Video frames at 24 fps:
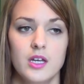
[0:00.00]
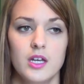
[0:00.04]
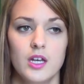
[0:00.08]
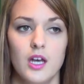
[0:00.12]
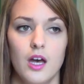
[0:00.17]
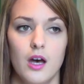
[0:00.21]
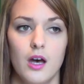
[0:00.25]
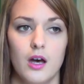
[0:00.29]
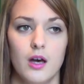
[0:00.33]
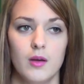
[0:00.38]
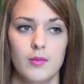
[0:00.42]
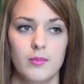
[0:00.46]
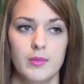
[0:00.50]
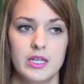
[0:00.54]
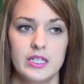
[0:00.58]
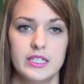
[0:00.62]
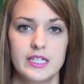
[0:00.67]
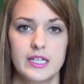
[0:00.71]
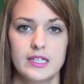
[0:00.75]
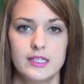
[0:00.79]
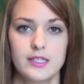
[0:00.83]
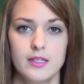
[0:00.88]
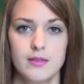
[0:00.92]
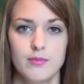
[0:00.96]
it
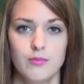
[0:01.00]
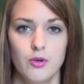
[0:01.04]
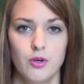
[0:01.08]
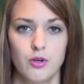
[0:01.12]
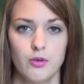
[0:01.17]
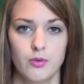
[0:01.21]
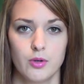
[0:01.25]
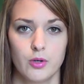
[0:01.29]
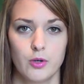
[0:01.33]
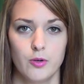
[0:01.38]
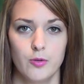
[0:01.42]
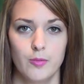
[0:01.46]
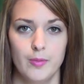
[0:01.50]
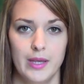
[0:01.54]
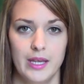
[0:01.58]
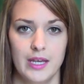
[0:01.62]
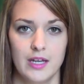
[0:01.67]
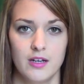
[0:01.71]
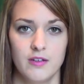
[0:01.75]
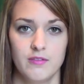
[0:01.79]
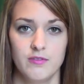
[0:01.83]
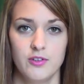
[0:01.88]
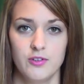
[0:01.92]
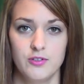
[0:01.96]
takes up more room,
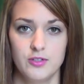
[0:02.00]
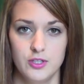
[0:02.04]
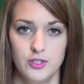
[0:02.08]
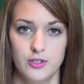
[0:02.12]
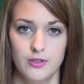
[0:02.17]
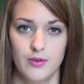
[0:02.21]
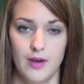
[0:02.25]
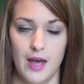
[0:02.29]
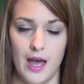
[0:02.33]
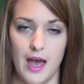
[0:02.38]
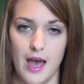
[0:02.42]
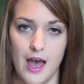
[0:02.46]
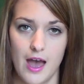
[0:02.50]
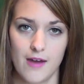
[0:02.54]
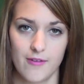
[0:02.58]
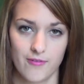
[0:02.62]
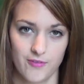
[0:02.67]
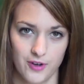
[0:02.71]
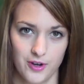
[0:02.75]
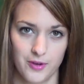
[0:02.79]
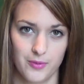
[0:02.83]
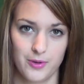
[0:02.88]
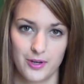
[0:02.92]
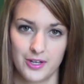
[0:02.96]
and if you do,
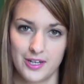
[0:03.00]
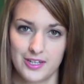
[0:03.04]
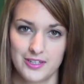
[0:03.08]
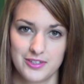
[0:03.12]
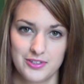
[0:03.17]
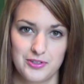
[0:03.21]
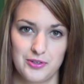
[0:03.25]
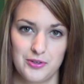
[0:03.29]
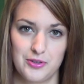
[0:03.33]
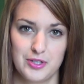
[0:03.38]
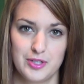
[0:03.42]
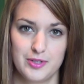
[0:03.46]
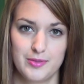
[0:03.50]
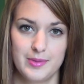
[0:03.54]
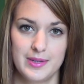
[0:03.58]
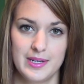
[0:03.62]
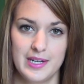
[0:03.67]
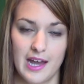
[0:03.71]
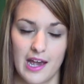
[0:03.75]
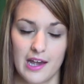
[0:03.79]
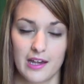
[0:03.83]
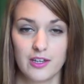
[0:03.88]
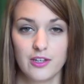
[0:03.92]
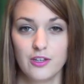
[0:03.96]
everyone is going to be
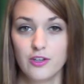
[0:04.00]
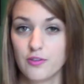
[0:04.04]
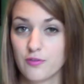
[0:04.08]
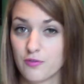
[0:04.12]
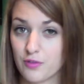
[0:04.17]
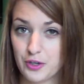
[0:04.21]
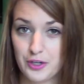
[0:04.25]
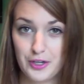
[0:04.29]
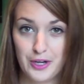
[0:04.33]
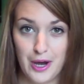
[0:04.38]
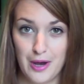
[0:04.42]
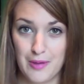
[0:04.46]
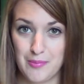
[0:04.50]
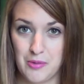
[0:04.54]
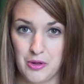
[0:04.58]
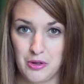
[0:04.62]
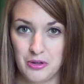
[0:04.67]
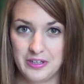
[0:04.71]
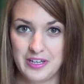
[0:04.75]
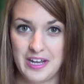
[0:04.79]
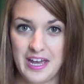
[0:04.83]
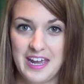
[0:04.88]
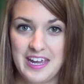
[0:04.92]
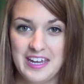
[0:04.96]
nagging you for gum
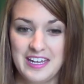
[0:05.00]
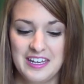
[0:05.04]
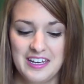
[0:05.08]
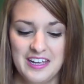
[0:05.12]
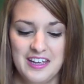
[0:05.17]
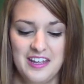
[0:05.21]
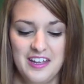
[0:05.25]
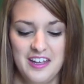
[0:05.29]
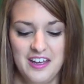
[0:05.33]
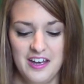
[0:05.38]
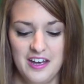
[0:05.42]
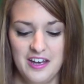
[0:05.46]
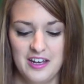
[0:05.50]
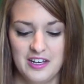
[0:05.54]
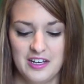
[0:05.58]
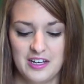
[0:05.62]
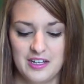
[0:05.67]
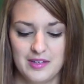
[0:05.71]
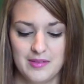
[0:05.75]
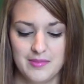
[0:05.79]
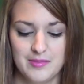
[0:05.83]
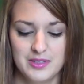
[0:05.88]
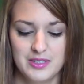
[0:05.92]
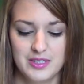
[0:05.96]
all night.
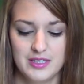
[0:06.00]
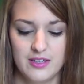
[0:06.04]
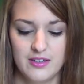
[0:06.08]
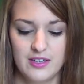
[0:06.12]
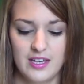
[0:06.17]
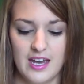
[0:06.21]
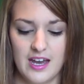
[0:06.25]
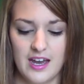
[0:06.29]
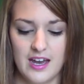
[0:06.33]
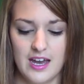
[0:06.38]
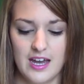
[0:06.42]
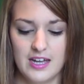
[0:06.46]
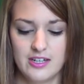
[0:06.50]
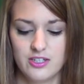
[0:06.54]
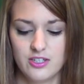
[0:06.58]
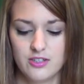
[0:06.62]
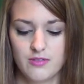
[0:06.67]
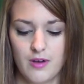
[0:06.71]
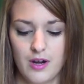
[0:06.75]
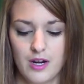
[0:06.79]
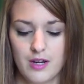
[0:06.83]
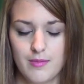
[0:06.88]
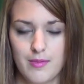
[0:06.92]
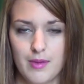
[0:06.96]
So yeah, I
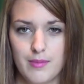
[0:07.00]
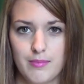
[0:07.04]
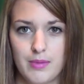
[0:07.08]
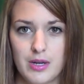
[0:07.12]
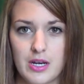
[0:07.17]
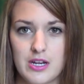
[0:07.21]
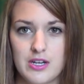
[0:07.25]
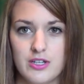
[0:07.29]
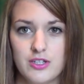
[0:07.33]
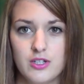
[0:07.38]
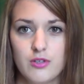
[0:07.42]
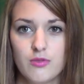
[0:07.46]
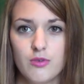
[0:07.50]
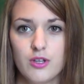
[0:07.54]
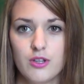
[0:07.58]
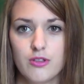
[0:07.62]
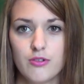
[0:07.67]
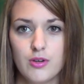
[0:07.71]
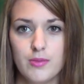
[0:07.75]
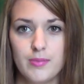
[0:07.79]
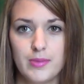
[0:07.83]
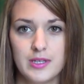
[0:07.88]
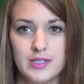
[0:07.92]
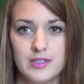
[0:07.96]
just recommend putting 2 or
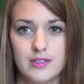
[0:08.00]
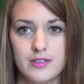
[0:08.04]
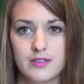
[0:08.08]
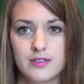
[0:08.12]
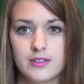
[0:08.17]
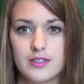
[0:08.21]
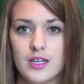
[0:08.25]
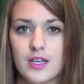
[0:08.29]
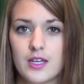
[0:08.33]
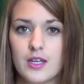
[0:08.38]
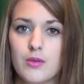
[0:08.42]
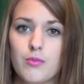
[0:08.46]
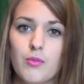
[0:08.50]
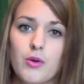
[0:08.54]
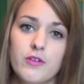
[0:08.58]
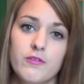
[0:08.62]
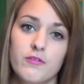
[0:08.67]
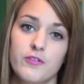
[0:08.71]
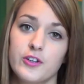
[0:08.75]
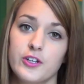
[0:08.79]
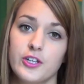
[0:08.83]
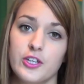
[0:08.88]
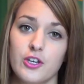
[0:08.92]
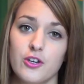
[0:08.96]
3 pieces in, one
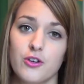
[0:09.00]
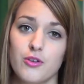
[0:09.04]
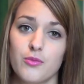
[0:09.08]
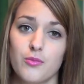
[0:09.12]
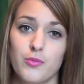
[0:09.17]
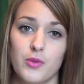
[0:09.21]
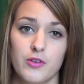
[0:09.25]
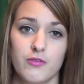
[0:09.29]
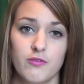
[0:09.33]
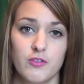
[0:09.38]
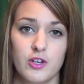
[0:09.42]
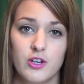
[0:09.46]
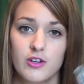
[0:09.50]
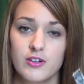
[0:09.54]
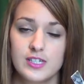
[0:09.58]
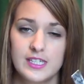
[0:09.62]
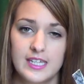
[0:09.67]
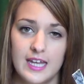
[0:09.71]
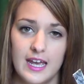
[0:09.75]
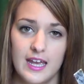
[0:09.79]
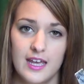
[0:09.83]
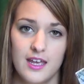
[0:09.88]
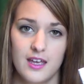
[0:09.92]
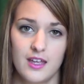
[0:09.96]
for you and one for your
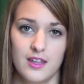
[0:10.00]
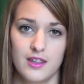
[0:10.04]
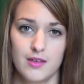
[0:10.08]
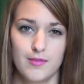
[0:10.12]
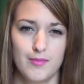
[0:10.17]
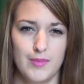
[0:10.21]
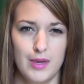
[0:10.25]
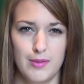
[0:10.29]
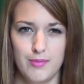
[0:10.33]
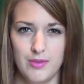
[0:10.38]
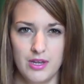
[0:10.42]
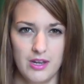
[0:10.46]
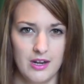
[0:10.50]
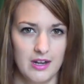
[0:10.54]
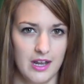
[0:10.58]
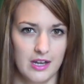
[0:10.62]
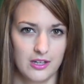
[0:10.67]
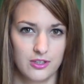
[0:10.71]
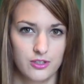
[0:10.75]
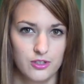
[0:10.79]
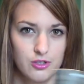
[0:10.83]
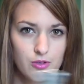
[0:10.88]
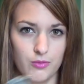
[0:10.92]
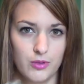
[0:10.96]
date, and then maybe an
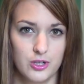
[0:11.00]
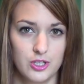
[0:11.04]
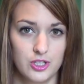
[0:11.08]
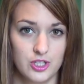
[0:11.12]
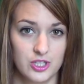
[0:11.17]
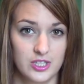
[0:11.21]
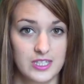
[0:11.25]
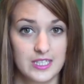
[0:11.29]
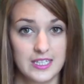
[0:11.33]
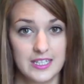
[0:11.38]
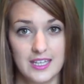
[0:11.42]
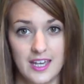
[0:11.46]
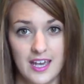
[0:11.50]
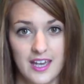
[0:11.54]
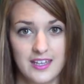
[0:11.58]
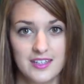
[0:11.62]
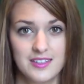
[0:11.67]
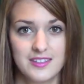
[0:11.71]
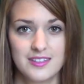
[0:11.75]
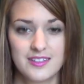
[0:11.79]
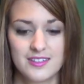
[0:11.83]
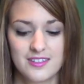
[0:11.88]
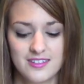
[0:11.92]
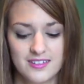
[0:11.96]
extra one just in
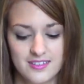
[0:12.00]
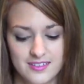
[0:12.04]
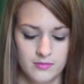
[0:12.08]
case.